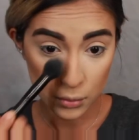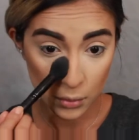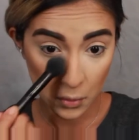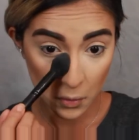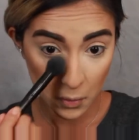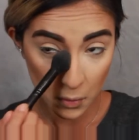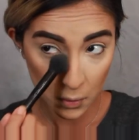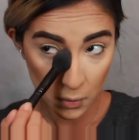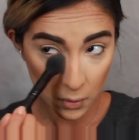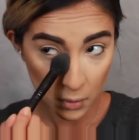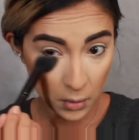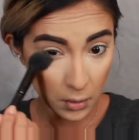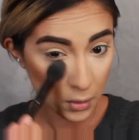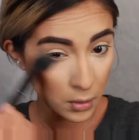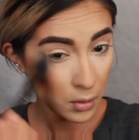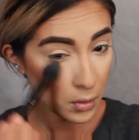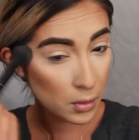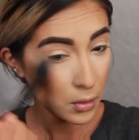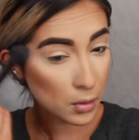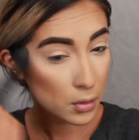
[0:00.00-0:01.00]

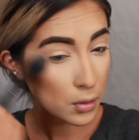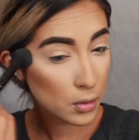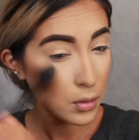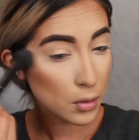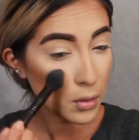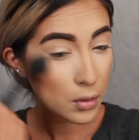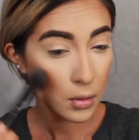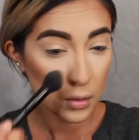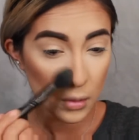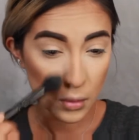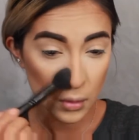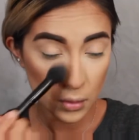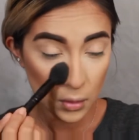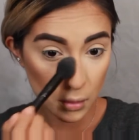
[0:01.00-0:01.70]
(no one is talking)